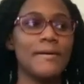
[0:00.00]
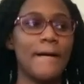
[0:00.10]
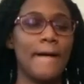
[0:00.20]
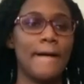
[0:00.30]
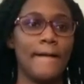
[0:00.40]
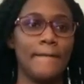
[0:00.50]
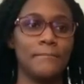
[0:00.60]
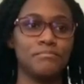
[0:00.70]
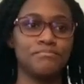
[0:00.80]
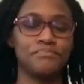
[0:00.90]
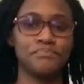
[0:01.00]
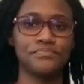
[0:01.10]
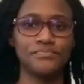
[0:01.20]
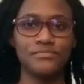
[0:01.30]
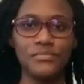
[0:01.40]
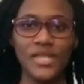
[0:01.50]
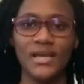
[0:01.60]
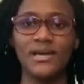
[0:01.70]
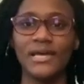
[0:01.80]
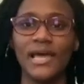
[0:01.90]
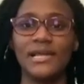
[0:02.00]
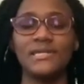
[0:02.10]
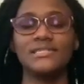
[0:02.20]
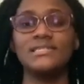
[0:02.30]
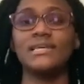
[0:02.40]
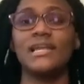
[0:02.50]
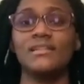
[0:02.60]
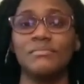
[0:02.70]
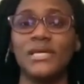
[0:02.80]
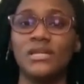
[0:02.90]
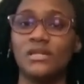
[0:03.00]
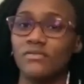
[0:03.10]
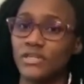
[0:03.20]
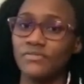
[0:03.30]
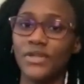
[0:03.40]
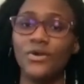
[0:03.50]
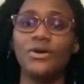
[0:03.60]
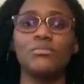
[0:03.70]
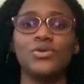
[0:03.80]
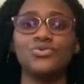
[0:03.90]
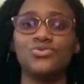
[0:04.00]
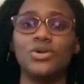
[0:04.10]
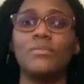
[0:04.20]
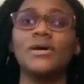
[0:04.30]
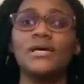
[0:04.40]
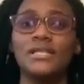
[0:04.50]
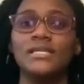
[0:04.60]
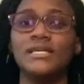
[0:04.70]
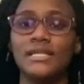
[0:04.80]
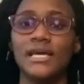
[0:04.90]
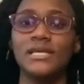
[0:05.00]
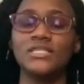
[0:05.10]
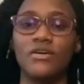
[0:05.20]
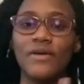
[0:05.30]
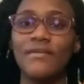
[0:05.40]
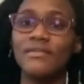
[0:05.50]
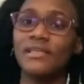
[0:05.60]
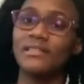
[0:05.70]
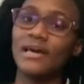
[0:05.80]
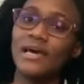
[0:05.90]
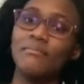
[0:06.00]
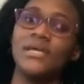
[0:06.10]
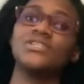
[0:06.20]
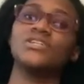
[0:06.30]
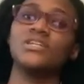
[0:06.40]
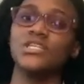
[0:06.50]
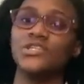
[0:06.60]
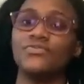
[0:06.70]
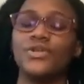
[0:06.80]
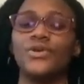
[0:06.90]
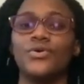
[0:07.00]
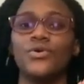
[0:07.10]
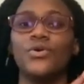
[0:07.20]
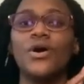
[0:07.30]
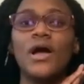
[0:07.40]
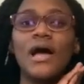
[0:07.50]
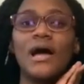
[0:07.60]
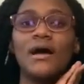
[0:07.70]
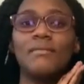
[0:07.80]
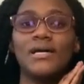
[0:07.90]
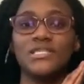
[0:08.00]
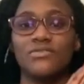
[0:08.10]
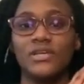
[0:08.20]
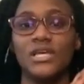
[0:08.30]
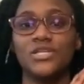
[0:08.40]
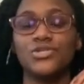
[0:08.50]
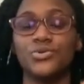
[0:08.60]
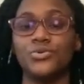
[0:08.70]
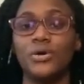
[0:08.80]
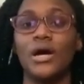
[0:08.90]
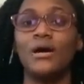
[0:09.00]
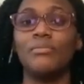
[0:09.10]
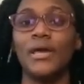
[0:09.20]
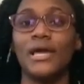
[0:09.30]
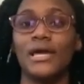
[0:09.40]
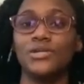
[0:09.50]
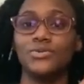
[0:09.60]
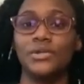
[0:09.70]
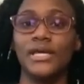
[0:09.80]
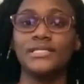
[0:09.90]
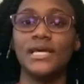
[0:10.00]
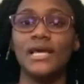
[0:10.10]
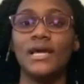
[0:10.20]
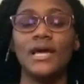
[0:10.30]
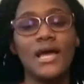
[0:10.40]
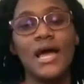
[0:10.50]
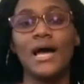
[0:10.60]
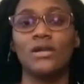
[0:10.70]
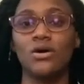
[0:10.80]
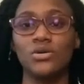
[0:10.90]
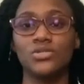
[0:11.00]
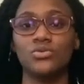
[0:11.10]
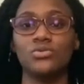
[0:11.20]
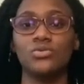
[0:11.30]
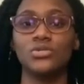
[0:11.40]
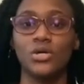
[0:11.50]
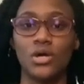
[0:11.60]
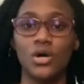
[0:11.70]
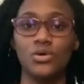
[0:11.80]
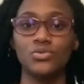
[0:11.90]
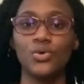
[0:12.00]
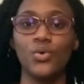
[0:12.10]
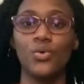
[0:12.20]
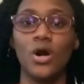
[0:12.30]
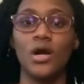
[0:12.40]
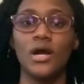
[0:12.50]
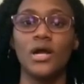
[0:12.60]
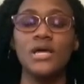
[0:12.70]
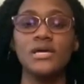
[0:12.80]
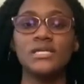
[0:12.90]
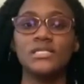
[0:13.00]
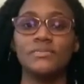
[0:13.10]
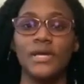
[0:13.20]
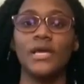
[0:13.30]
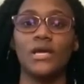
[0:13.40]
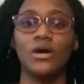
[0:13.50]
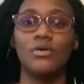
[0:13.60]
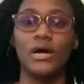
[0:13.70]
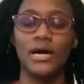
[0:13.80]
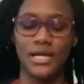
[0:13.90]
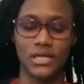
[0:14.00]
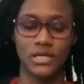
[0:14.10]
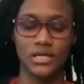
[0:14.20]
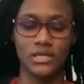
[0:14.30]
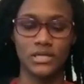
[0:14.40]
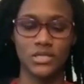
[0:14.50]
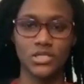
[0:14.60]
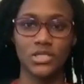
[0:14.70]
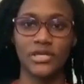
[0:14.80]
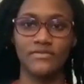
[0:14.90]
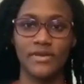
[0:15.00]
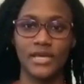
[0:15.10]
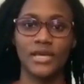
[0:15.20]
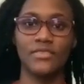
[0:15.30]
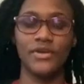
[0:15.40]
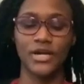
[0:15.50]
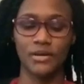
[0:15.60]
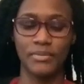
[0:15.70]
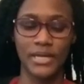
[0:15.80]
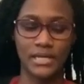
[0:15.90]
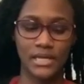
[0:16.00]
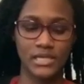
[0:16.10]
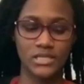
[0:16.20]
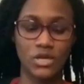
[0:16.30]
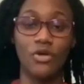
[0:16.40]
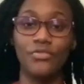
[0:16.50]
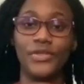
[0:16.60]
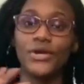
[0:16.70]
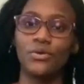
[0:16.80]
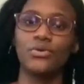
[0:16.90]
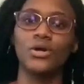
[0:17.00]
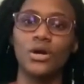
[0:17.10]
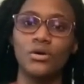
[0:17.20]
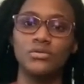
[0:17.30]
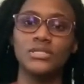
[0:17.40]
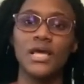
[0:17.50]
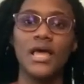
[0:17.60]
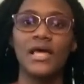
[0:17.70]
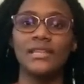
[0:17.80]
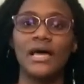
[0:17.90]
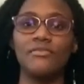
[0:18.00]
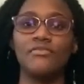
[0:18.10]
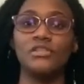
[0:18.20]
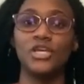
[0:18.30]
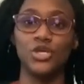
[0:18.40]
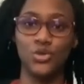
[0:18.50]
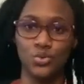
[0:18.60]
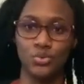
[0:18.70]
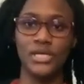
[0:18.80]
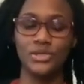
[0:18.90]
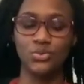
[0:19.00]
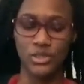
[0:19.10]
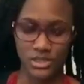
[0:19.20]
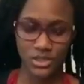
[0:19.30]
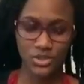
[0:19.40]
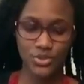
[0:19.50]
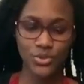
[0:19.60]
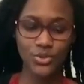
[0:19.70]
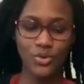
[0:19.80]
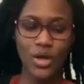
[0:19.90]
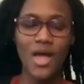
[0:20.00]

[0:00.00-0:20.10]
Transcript: Um, again, as I said in the beginning of this video, I'm going to drop the links of everything that I mentioned in this video um, as it relates to helping and donating and also those accounts who are speaking out and giving their opinions on their own accounts that I feel like you need to listen to.